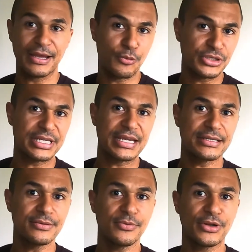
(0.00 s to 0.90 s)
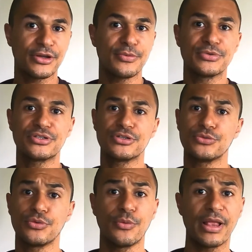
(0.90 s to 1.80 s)
a routine when it comes
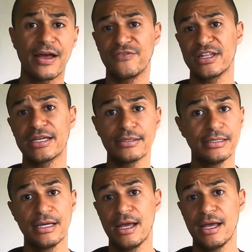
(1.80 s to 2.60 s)
to, we'll have dinner,